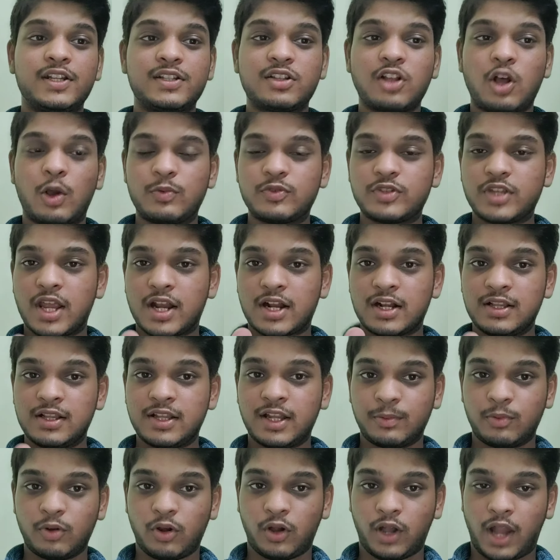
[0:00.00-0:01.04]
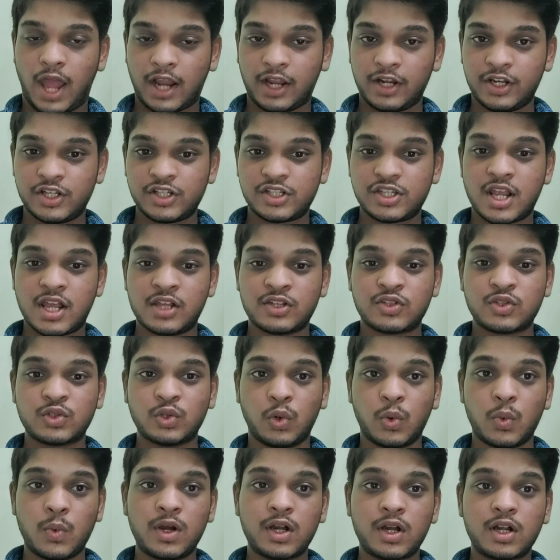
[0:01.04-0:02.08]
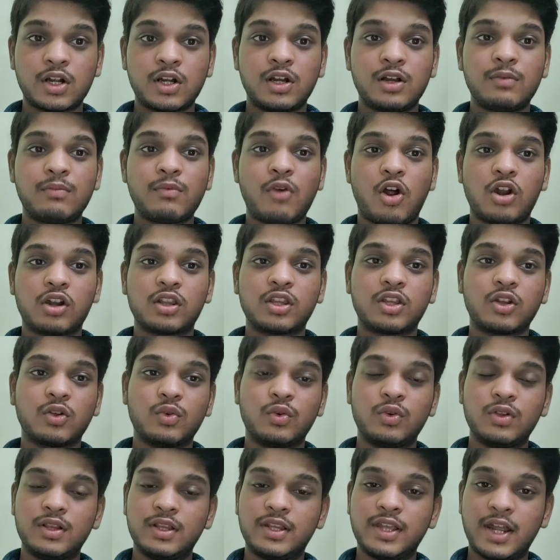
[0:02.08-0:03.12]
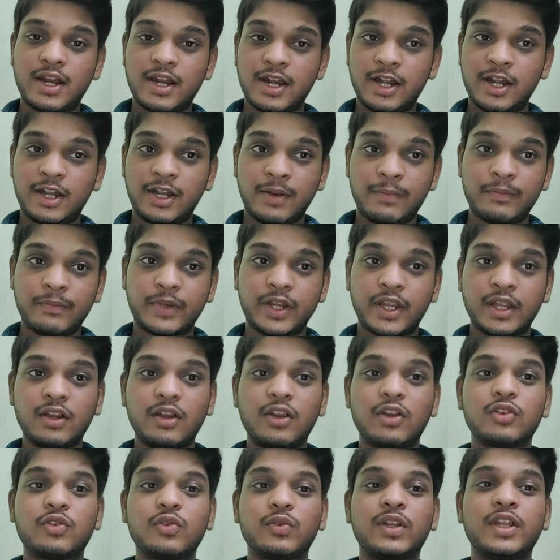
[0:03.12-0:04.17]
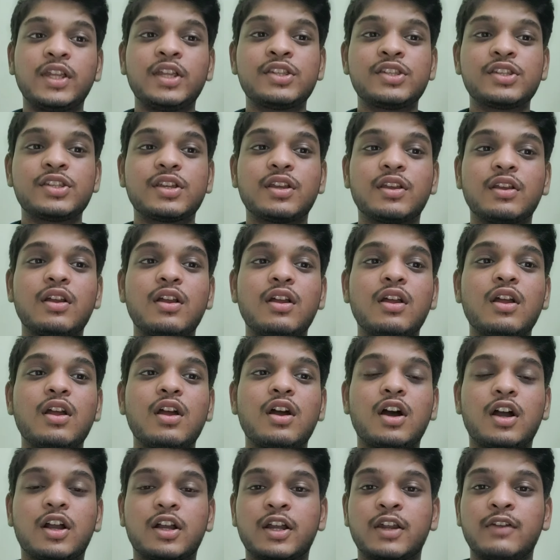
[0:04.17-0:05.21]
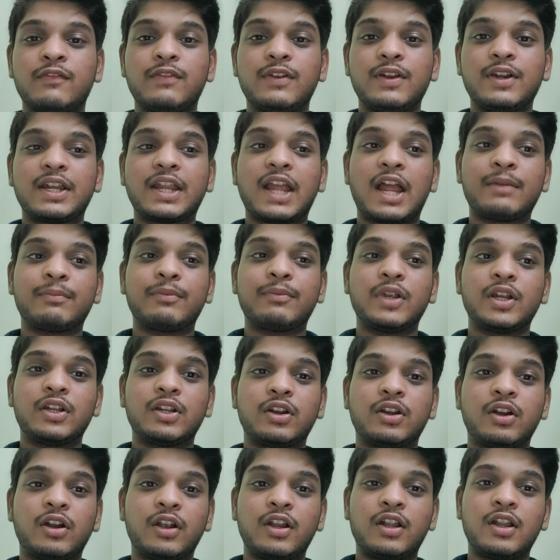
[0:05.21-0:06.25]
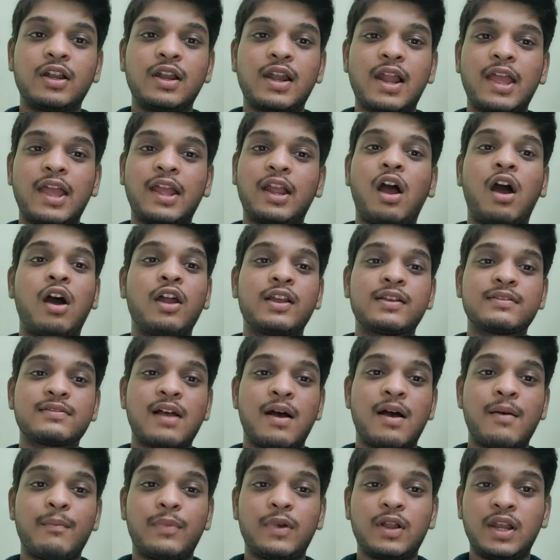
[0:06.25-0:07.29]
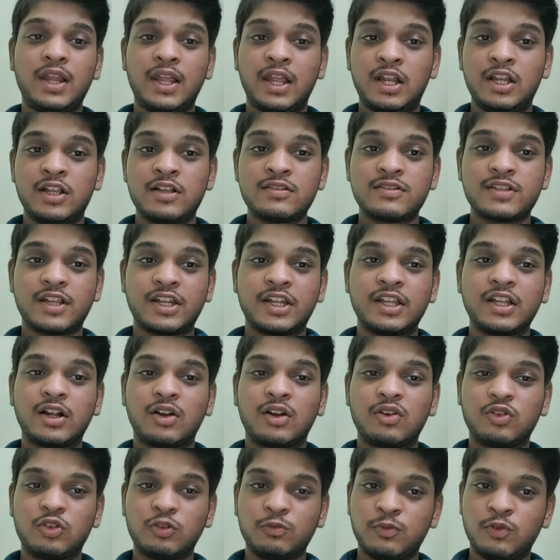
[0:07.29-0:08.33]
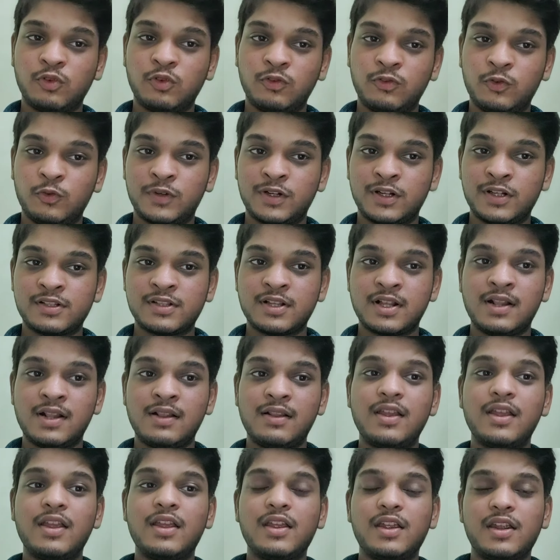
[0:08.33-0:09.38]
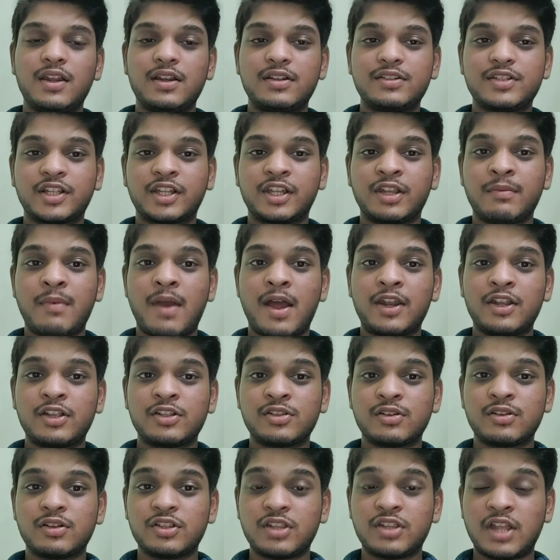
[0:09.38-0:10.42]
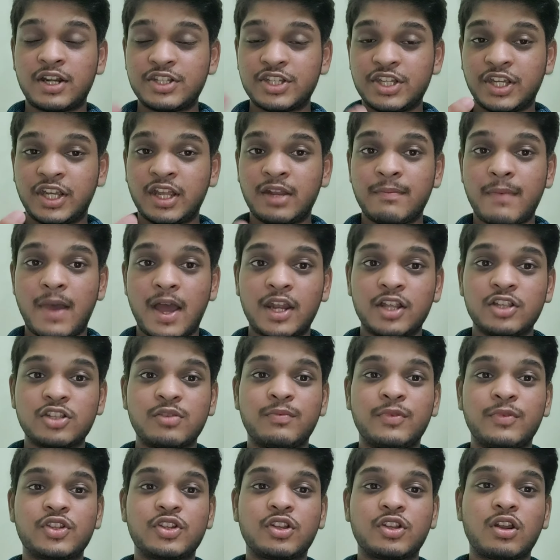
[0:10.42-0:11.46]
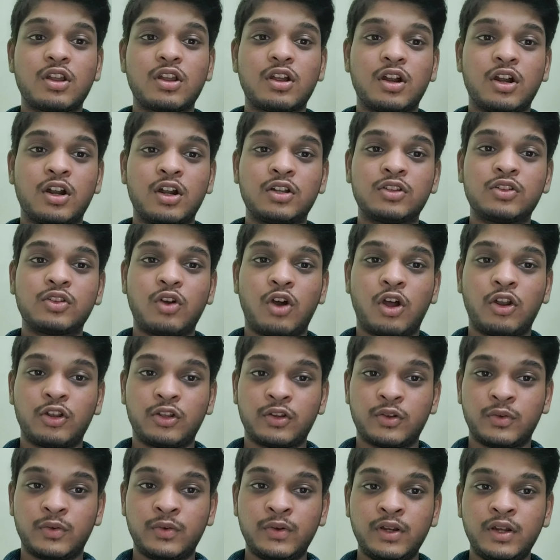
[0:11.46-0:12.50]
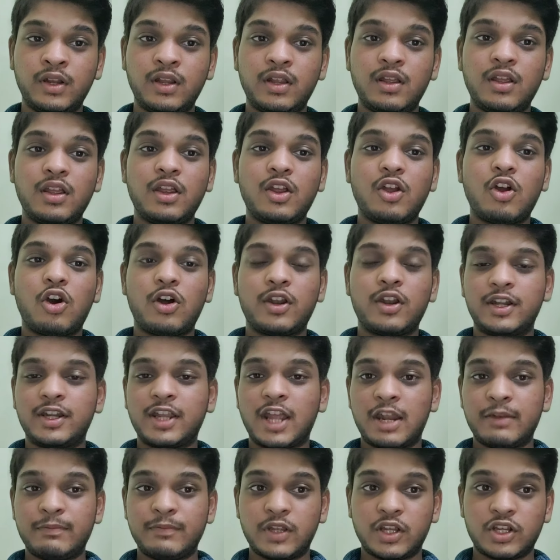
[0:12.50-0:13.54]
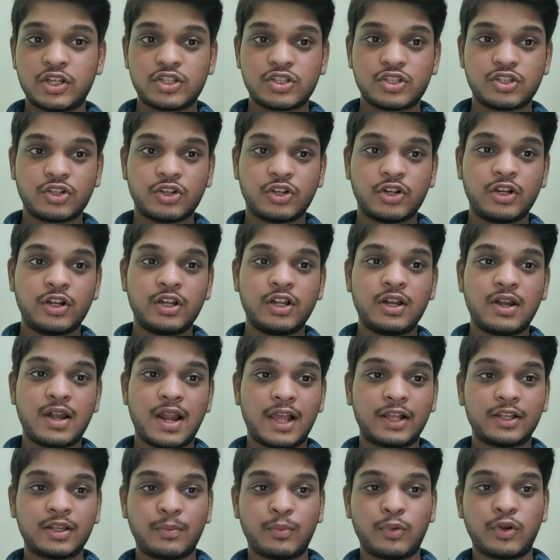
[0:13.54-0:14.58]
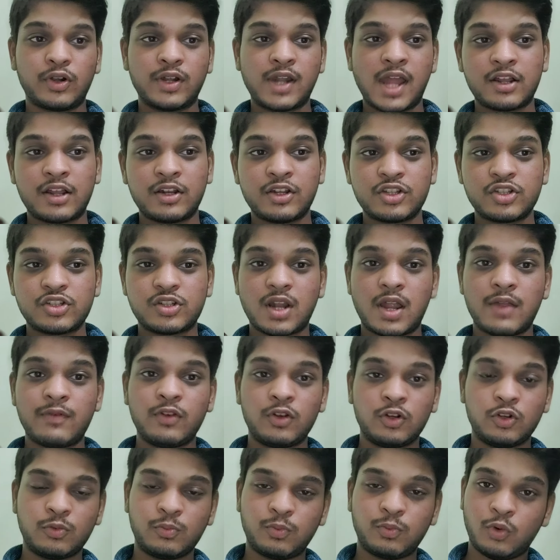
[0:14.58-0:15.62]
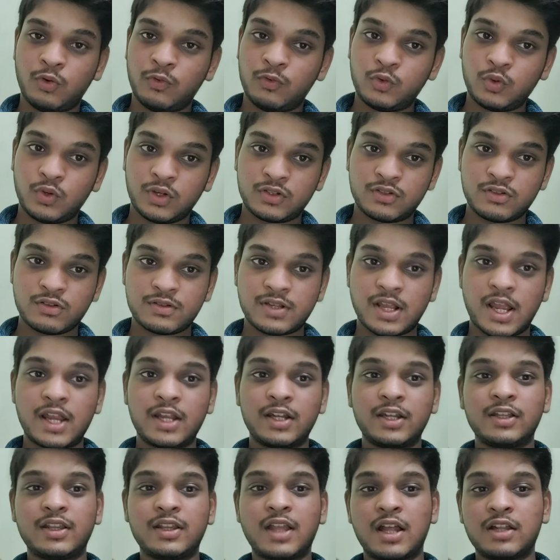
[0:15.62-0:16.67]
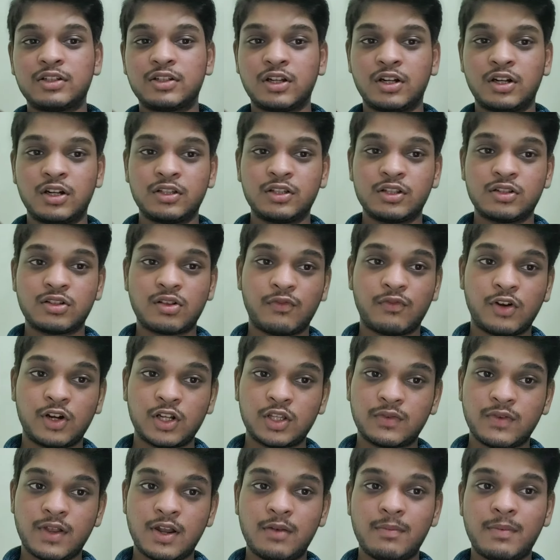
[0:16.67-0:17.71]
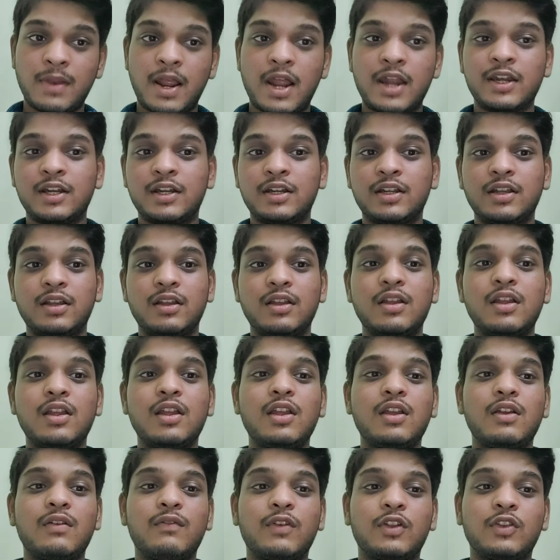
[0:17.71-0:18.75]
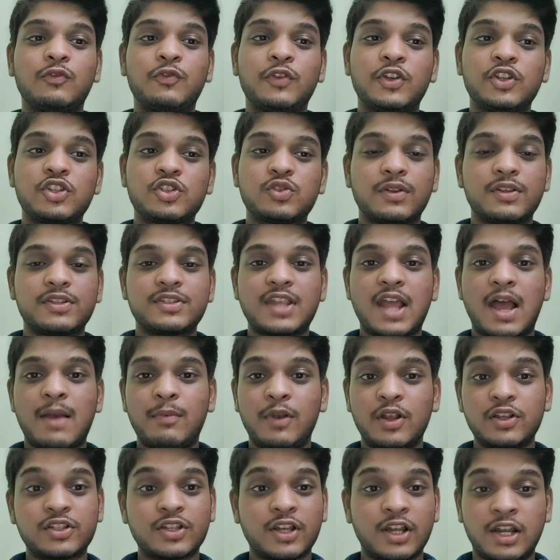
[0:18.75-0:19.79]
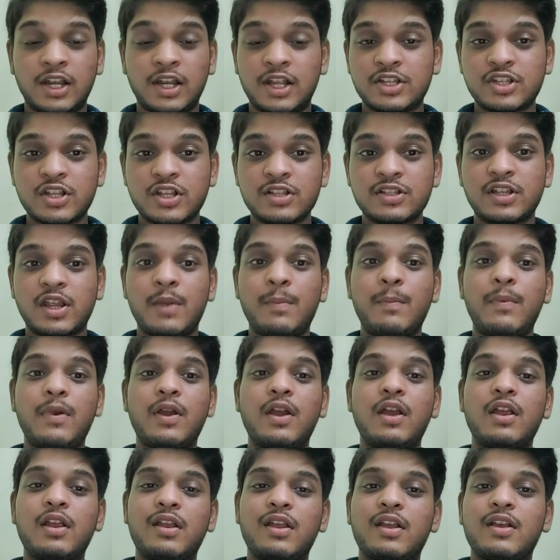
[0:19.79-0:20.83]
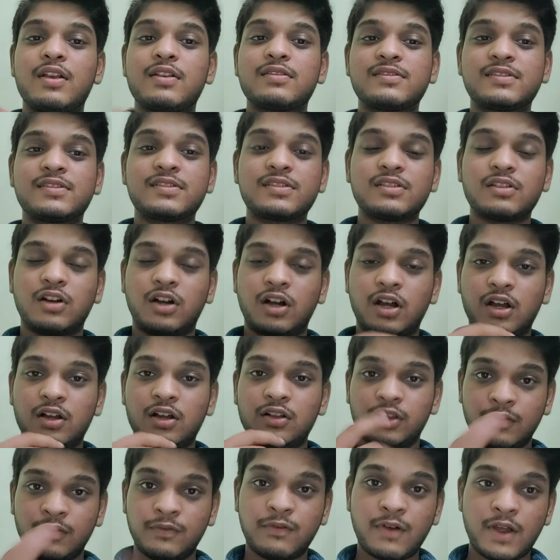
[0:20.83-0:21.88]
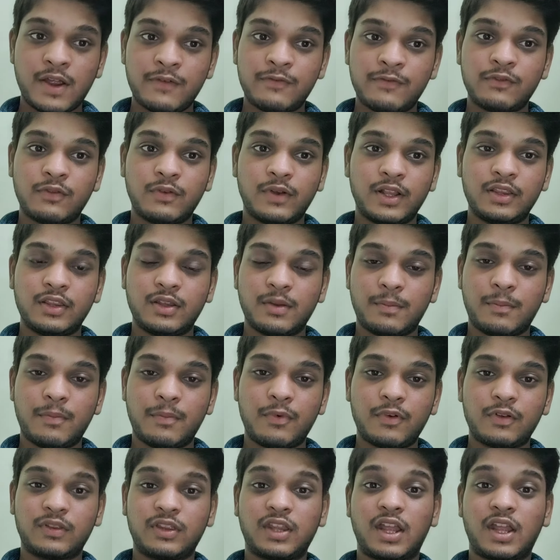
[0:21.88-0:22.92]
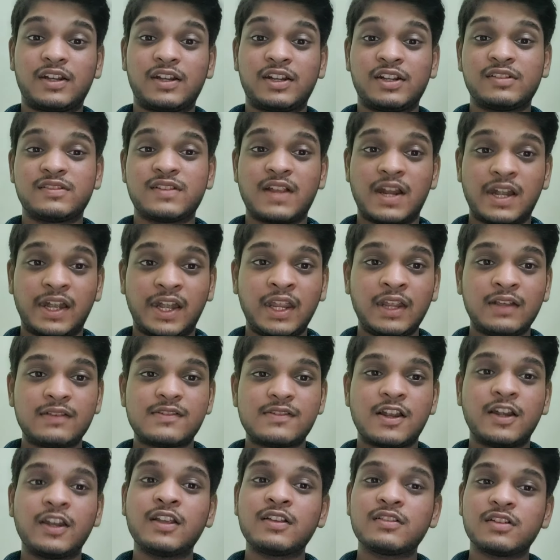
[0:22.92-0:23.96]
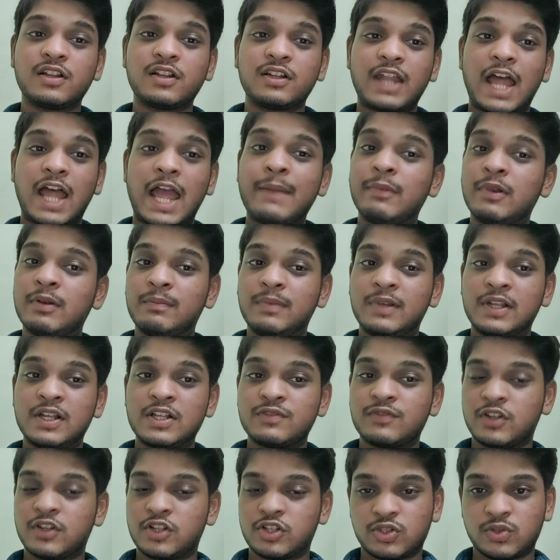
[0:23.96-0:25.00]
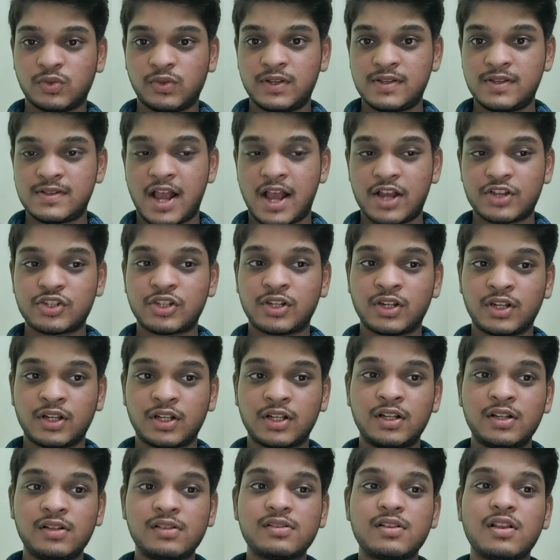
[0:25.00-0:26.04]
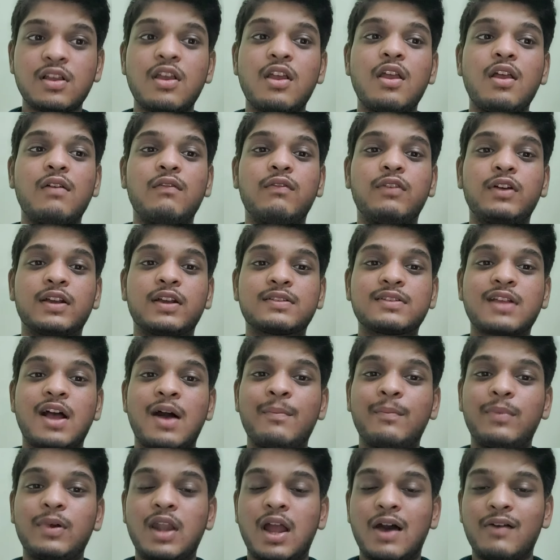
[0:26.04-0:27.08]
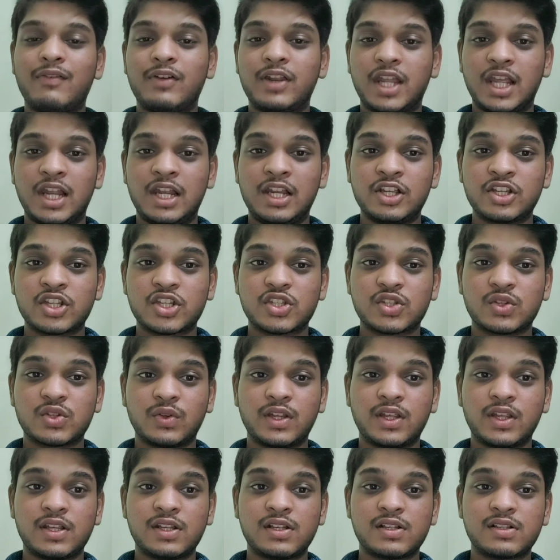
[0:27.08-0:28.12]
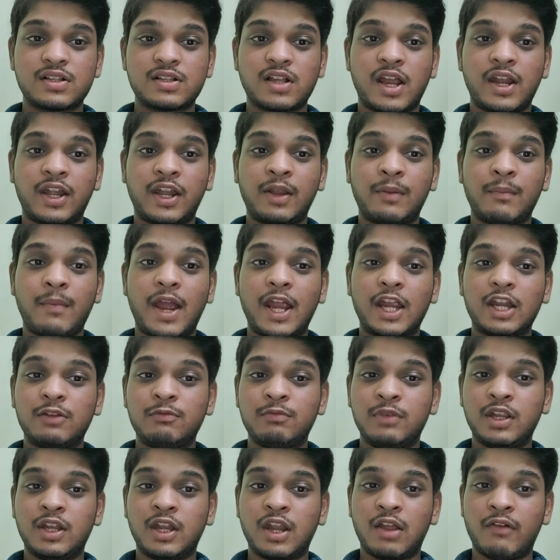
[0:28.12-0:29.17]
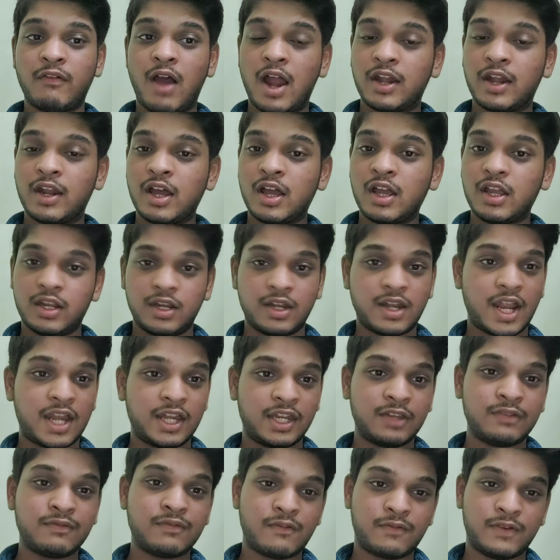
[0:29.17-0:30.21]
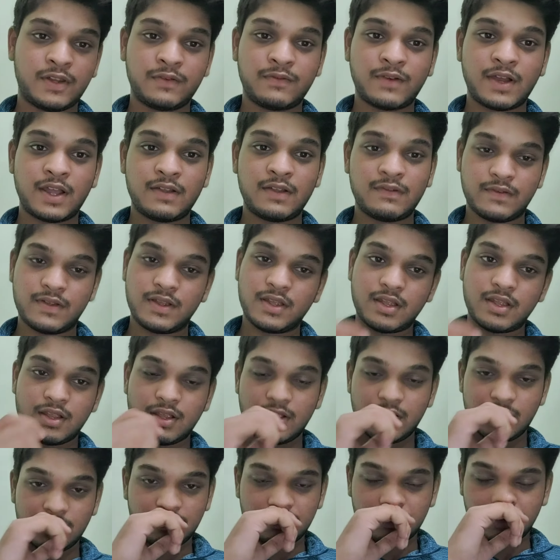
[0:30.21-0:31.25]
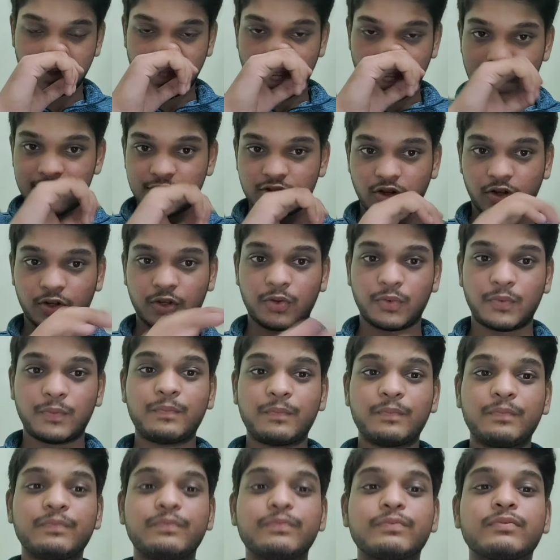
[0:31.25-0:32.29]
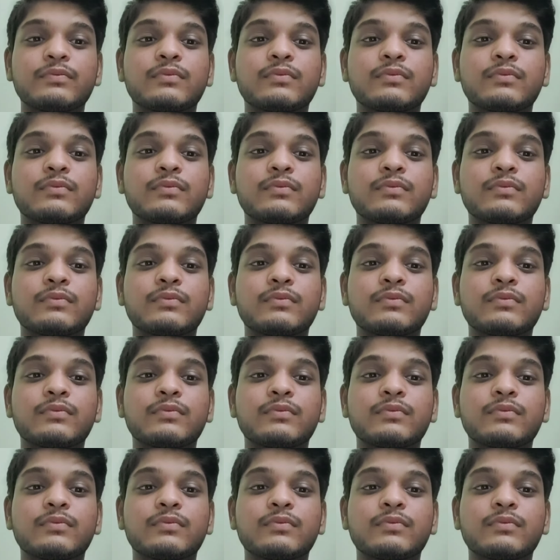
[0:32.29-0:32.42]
It's the obstacle that protagonist has to overcome or the goal they are attempting to reach. A conflict can be internal, like our example, alien setting out to prove to herself that she can manage a mission Earth on her own, or it can be external, like the protagonist striving to prove to her society that Earth is a worthwhile planet with which to establish a relationship. The fifth one, that is setting. Setting is the time and place where a story's action occurs. For example, our alien story's setting might be Nevada in 1955. So that's on me.